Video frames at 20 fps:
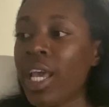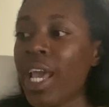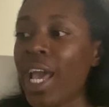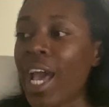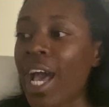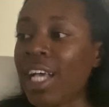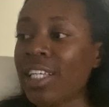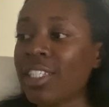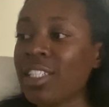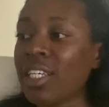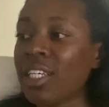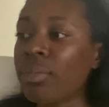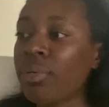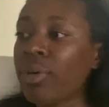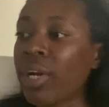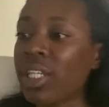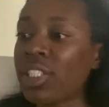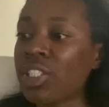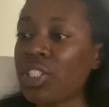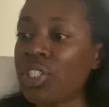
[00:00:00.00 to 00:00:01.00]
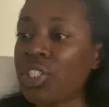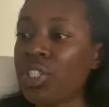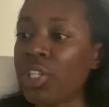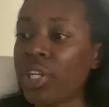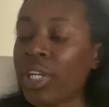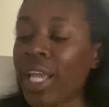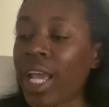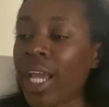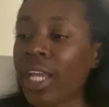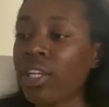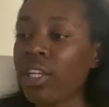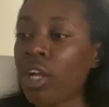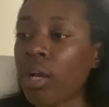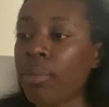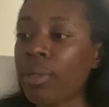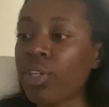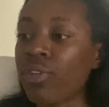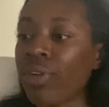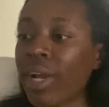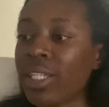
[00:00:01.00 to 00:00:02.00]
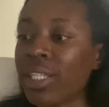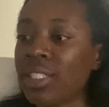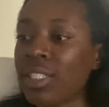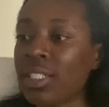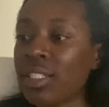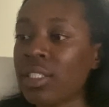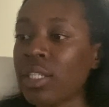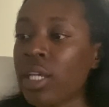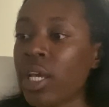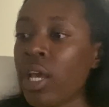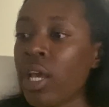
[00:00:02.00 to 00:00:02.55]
Asset prices during economic crisis